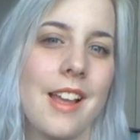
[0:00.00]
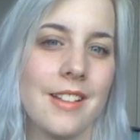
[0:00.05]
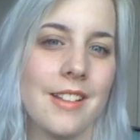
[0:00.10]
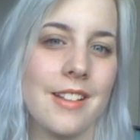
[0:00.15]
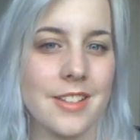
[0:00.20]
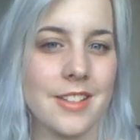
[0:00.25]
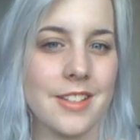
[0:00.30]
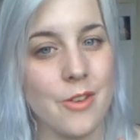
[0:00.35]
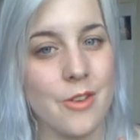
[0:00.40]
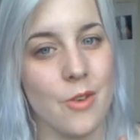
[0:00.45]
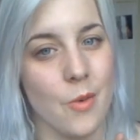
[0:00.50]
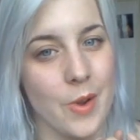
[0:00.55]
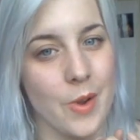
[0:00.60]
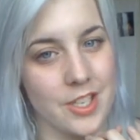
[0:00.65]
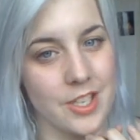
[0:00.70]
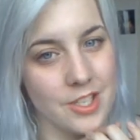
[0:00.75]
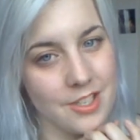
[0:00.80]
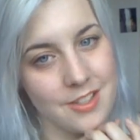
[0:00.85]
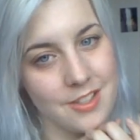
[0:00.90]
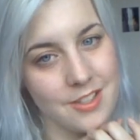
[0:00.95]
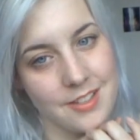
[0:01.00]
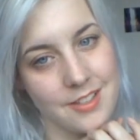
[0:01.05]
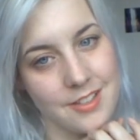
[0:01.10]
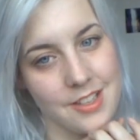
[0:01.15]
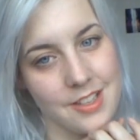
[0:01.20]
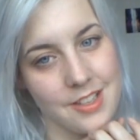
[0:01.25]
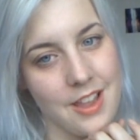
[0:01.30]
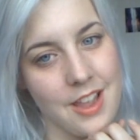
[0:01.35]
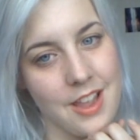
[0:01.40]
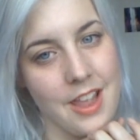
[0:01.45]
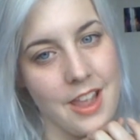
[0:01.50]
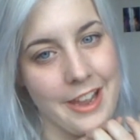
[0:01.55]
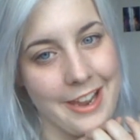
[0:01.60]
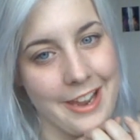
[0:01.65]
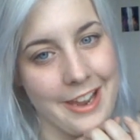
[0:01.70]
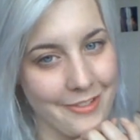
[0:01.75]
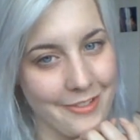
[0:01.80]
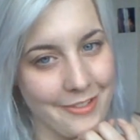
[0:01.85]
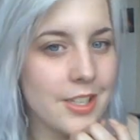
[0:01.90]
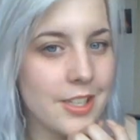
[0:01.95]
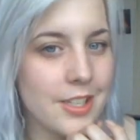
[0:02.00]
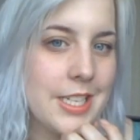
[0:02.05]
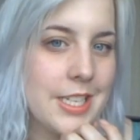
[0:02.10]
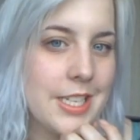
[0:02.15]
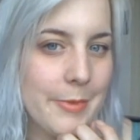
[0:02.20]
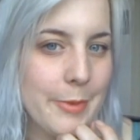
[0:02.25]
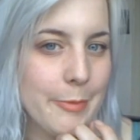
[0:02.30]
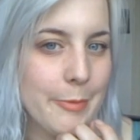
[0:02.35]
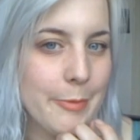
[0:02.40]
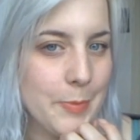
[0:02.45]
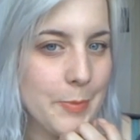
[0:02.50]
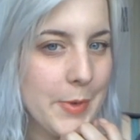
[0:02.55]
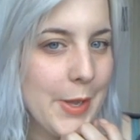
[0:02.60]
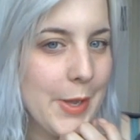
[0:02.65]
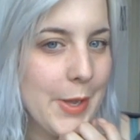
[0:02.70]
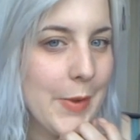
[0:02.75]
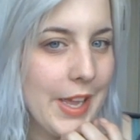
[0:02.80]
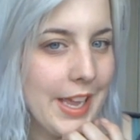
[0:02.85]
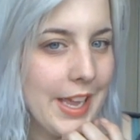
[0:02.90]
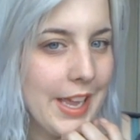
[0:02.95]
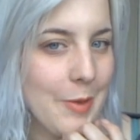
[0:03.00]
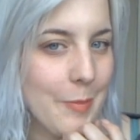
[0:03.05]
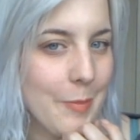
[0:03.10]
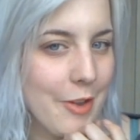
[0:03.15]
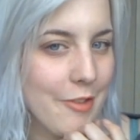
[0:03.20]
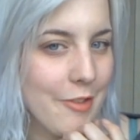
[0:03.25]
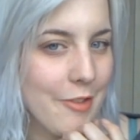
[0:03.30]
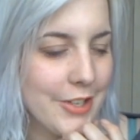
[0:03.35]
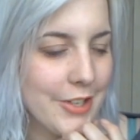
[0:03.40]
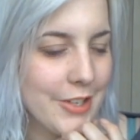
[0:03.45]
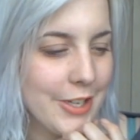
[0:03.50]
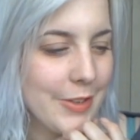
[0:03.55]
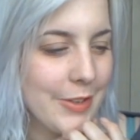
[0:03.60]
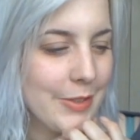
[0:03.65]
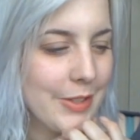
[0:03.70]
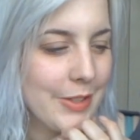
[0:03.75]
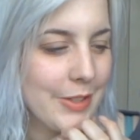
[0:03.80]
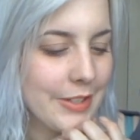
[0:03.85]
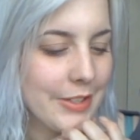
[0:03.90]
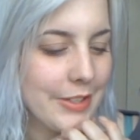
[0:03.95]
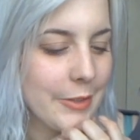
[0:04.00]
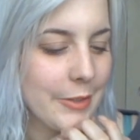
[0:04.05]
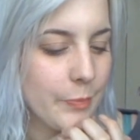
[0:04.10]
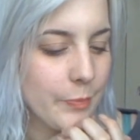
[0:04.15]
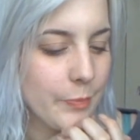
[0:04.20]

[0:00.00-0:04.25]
answer your questions if I deem them to be okay in my video. Like,